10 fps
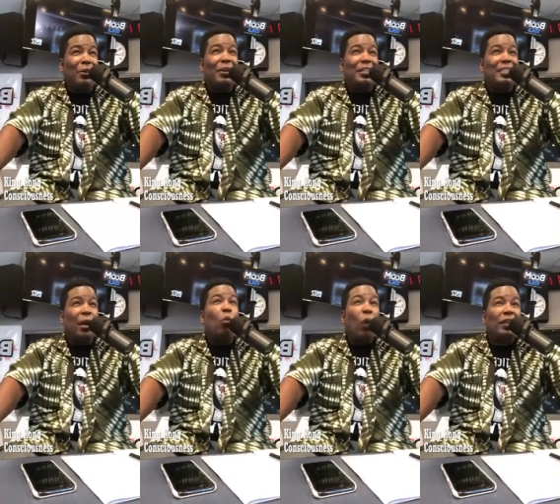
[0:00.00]
You
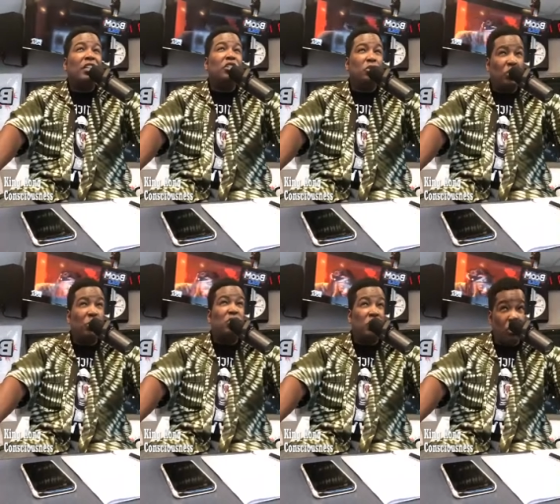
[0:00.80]
understand? What did you
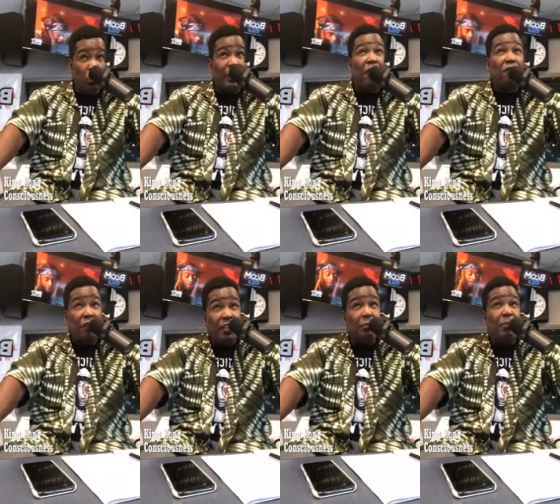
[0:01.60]
choose to do with that
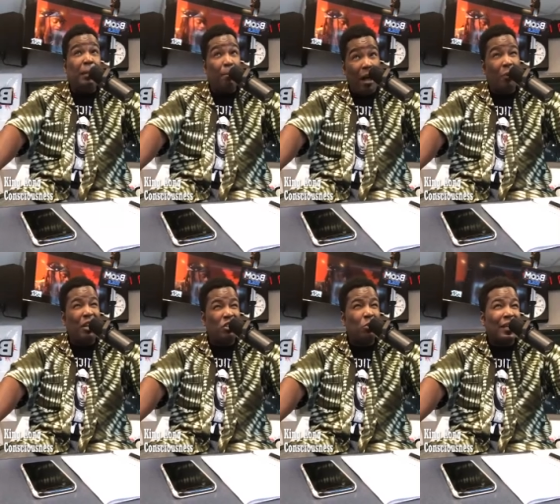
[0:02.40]
freedom and power
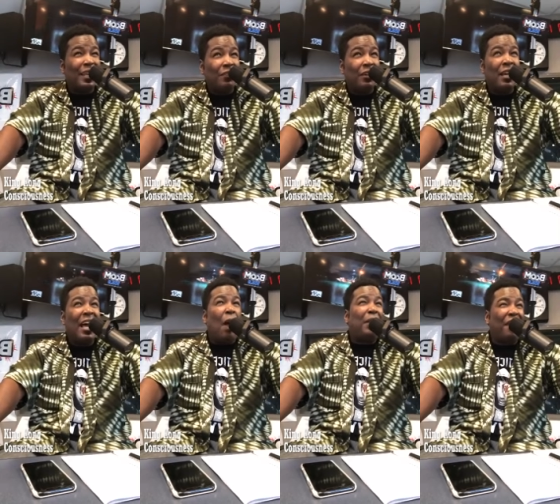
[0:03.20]
that you were given?
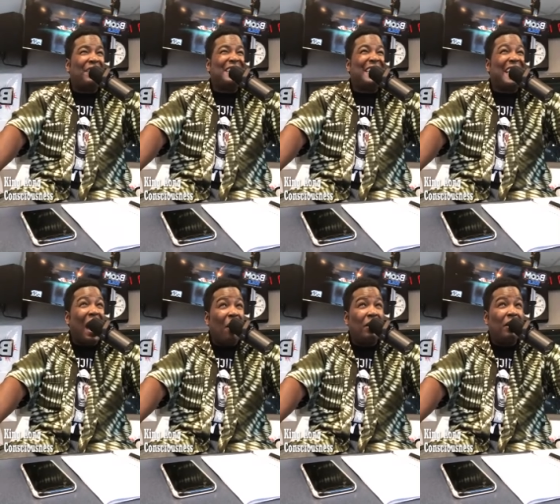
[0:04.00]
I would have to see
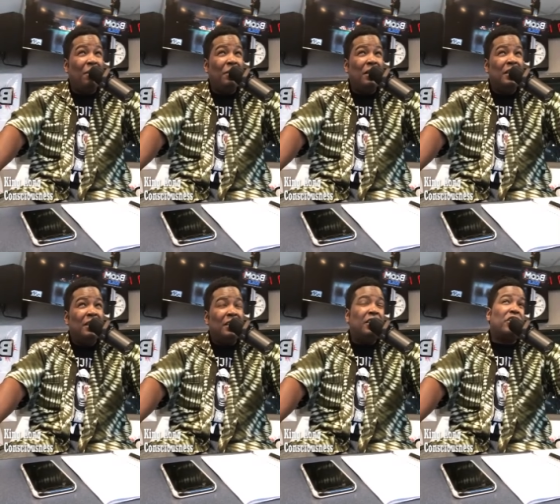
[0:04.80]
the outcome
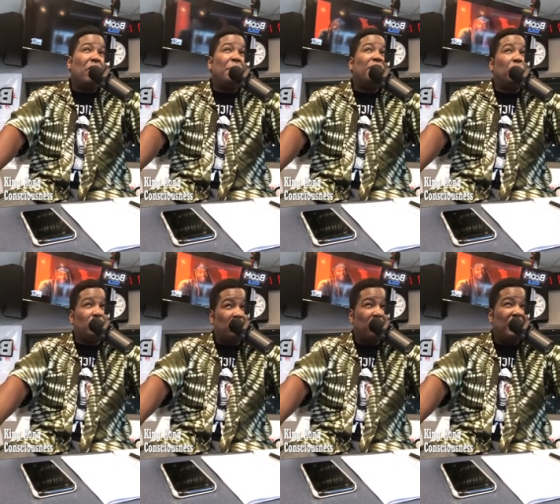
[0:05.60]
to determine if it
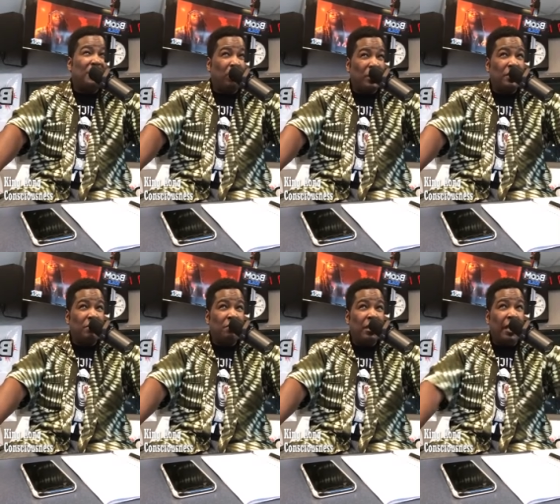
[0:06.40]
was grace and
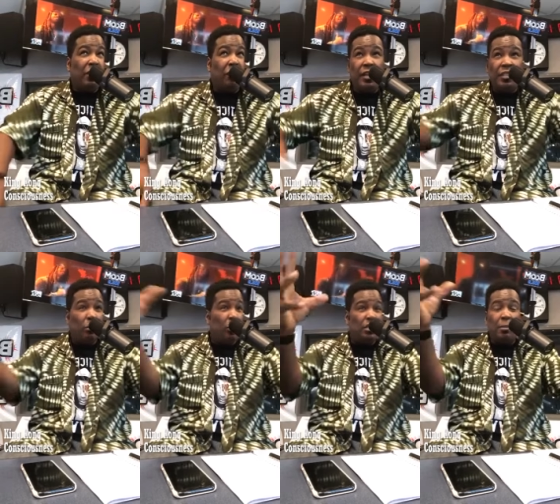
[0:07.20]
wisdom. And grace
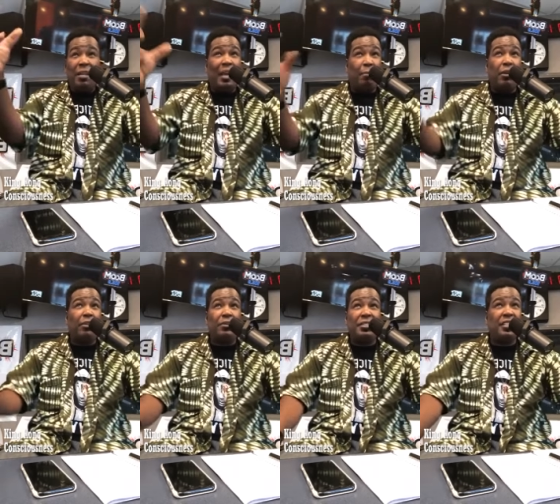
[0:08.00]
and wisdom are like
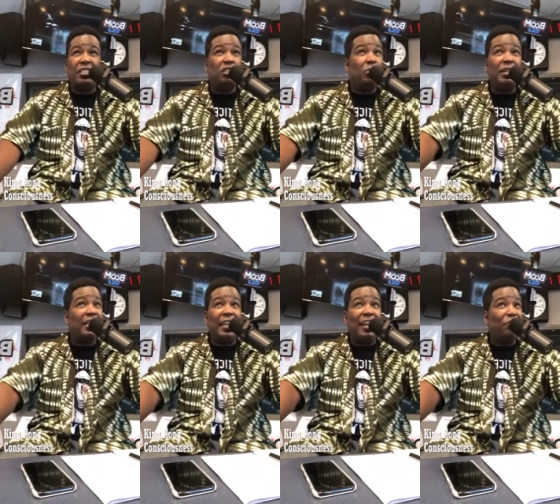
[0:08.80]
brother and sisters. You
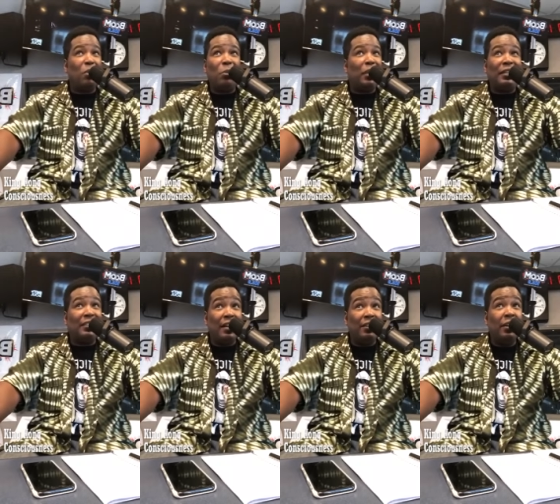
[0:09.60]
really can't have one
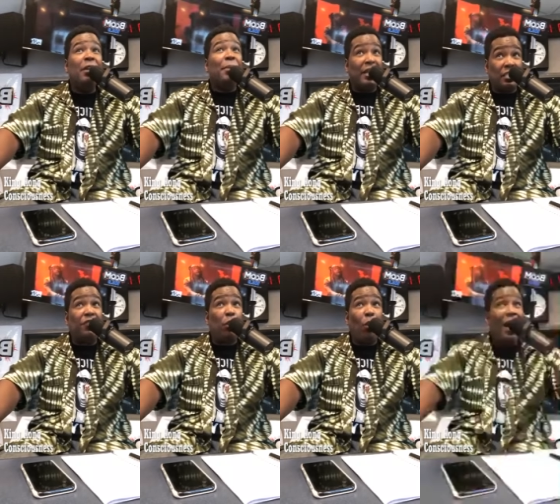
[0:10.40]
without the other. Because
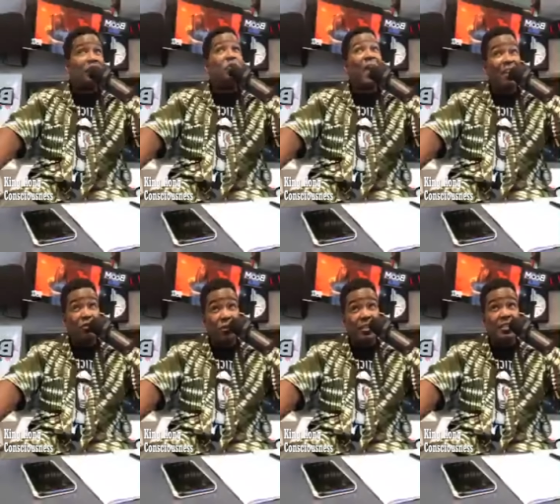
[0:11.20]
if you're wise, you
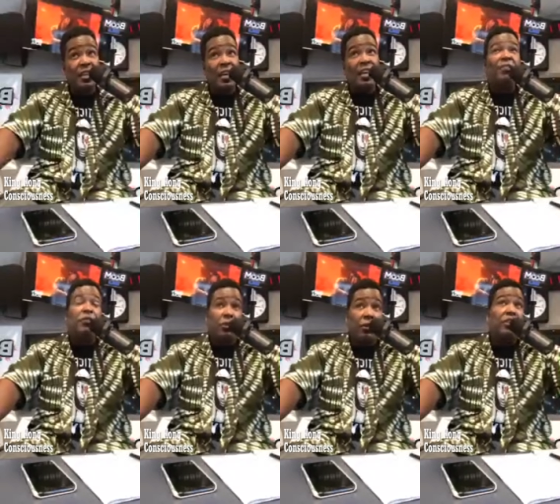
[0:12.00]
have grace. And
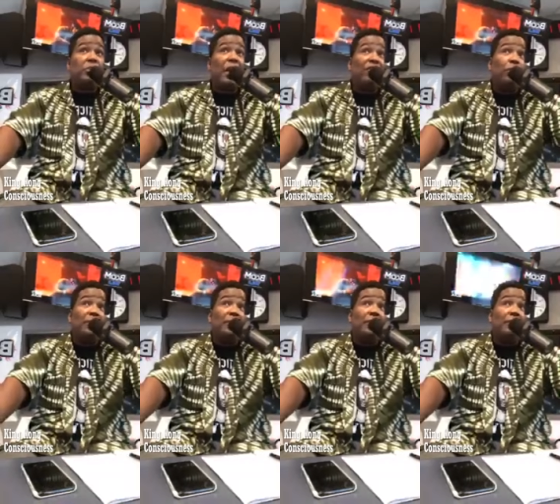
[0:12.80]
if you're grace, you have
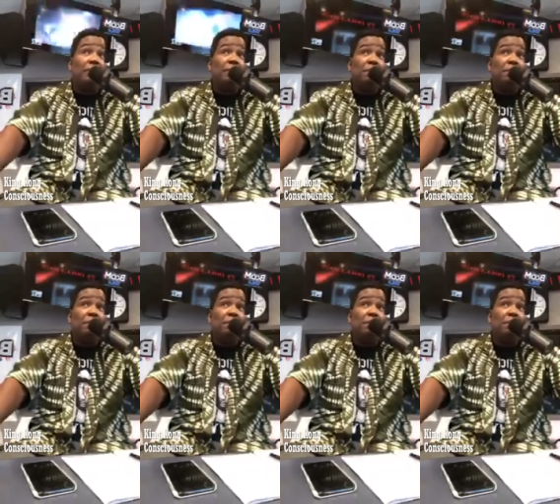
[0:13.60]
wisdom.